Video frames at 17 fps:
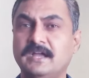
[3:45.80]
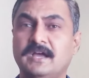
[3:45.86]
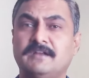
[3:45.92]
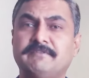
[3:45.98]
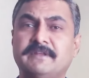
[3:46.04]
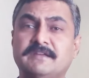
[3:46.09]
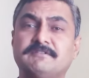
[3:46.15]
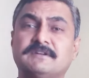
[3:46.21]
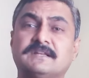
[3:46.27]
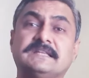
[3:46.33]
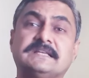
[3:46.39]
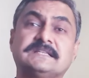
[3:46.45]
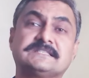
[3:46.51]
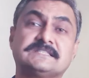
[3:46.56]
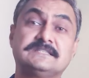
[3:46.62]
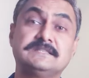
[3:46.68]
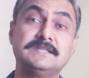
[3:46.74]
and whenever they
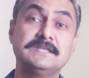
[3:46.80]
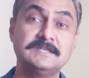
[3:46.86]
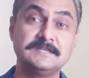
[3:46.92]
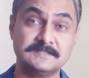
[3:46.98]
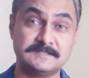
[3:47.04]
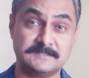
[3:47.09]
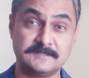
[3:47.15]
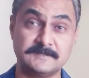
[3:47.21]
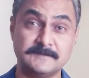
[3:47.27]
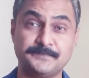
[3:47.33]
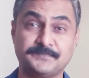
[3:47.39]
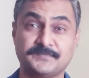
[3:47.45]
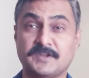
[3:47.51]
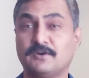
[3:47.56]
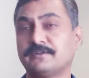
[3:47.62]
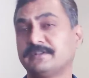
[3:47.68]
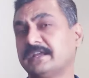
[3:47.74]
sneeze
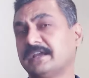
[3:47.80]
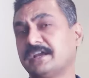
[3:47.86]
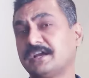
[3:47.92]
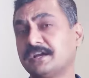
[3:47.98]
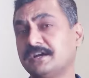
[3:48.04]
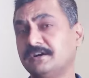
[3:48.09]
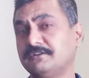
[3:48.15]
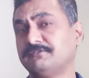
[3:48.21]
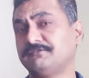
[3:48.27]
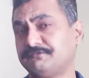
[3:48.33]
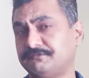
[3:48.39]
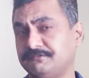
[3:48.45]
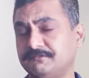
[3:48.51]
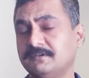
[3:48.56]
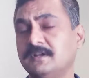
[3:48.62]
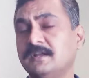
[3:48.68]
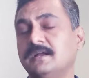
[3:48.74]
or they
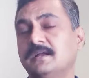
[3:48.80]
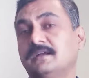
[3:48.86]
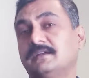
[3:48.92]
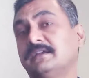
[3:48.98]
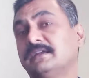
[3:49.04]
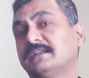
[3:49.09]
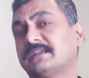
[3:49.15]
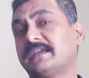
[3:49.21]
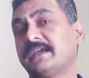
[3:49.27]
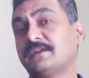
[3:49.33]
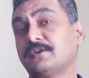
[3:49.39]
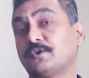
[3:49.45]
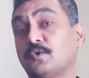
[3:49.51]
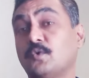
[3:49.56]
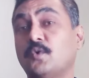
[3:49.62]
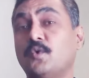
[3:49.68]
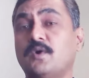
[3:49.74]
cough, it can
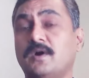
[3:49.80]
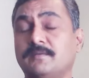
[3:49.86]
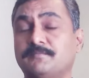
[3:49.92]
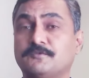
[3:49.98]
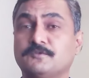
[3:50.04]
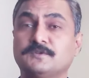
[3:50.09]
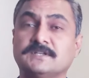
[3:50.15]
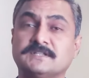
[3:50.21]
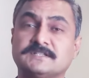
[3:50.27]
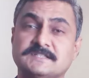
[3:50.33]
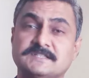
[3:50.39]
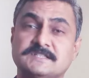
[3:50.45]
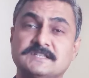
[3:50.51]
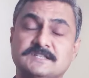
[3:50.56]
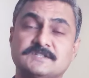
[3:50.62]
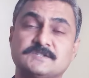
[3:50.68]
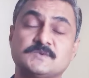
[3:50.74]
go up to the
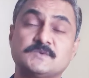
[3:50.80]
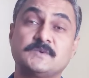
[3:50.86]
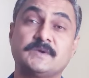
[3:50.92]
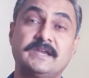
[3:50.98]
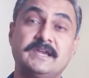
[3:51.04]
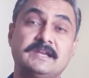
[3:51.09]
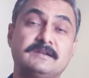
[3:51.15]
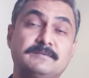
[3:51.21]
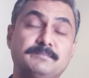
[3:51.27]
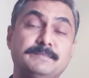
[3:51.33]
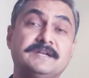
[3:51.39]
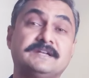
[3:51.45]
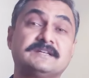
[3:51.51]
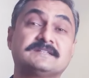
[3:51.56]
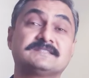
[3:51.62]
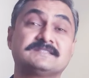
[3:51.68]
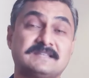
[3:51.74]
6 to 8
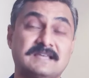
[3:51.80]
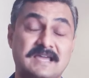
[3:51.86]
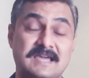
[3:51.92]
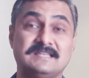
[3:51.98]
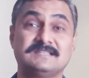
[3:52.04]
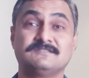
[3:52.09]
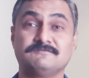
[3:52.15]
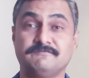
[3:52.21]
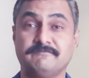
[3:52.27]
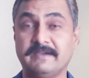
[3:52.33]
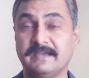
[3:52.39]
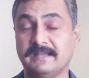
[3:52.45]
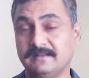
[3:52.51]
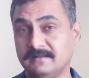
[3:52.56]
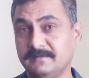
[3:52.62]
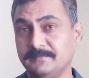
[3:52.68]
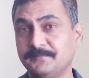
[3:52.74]
meters as
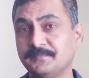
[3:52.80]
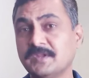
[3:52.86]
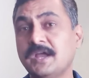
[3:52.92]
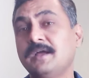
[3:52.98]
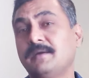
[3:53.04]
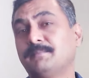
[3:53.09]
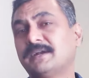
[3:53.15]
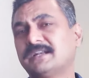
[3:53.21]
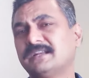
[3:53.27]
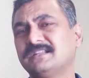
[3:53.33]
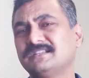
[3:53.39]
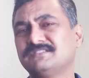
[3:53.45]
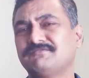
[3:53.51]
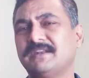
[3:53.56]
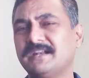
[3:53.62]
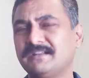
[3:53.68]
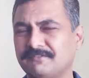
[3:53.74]
well. But it is
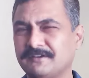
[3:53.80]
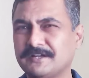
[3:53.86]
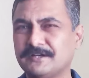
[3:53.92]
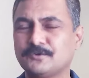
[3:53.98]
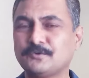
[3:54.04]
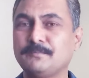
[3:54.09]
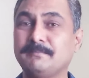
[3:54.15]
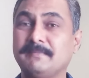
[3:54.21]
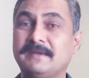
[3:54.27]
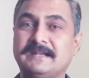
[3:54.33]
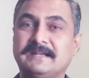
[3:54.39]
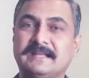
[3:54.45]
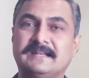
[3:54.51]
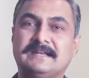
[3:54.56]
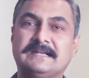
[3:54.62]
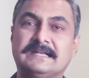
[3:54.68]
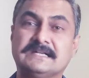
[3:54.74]
very difficult to maintain
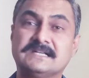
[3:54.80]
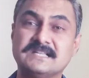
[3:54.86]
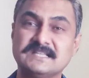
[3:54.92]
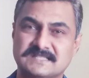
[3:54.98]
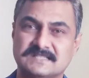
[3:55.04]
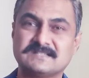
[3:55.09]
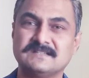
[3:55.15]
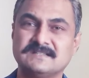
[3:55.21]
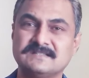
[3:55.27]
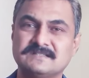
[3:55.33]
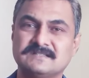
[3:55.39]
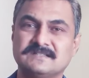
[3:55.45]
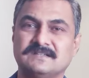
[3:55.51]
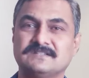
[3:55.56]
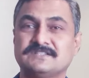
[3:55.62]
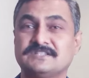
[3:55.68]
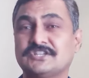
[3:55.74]
a distance
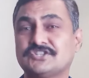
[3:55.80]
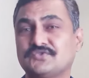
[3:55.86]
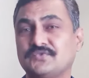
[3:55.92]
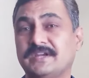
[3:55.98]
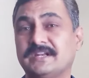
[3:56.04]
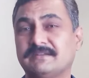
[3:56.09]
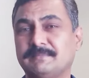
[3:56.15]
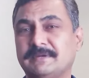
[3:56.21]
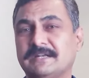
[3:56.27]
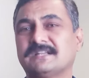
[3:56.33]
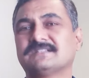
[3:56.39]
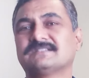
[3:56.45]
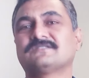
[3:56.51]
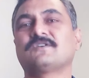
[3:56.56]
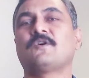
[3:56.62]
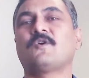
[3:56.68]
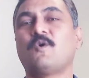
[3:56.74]
6 to 8 meters
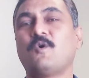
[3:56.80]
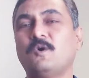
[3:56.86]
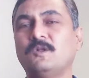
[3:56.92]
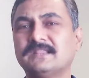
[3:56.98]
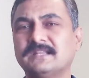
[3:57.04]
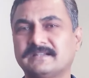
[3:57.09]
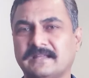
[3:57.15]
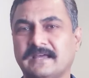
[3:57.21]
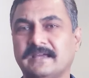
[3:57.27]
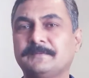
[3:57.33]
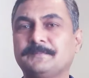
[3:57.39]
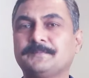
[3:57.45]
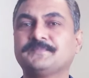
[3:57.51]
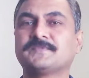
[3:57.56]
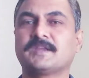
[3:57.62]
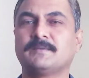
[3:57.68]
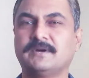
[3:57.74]
all the time,
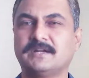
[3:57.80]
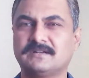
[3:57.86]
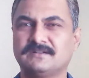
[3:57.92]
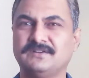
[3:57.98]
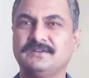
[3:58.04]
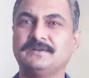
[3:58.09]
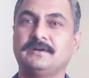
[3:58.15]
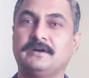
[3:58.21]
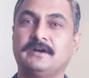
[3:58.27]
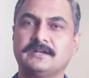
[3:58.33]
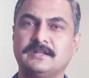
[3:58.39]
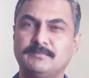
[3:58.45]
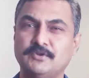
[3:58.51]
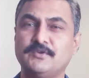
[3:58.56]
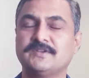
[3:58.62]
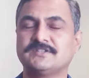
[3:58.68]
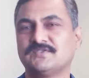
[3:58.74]
but
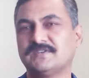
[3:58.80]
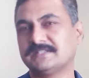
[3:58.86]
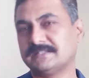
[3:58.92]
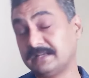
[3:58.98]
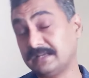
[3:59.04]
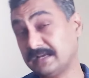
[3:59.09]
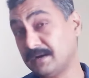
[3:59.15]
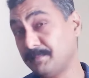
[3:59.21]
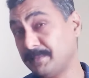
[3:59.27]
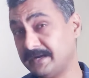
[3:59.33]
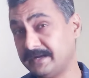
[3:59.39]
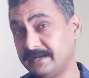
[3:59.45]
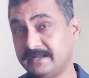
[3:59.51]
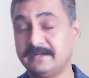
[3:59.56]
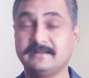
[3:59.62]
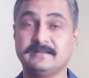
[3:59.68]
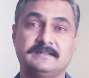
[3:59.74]
WHO has
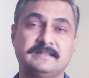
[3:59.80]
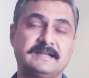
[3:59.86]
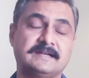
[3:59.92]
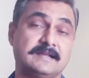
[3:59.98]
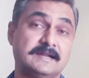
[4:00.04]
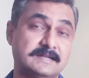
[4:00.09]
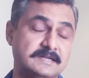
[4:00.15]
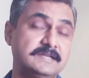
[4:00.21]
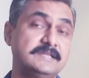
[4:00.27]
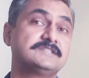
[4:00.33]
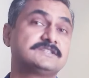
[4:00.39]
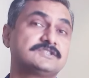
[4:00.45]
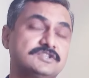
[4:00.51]
recommended that at least